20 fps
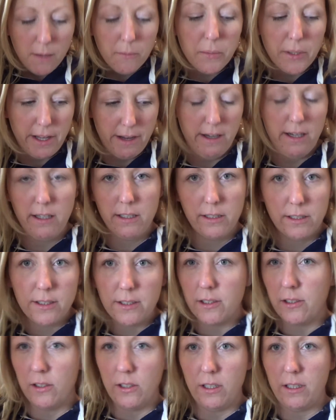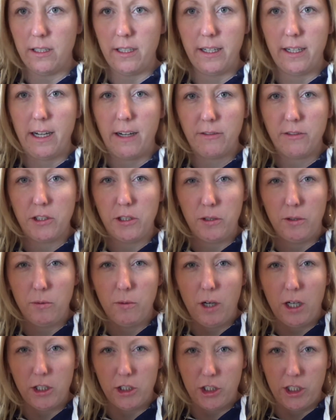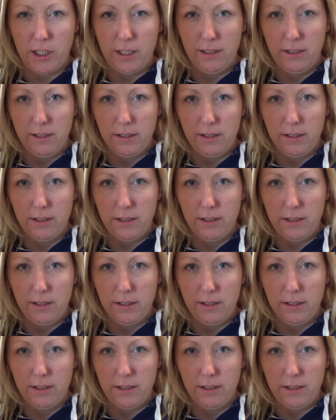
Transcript: blanket is going to look like after you wash it.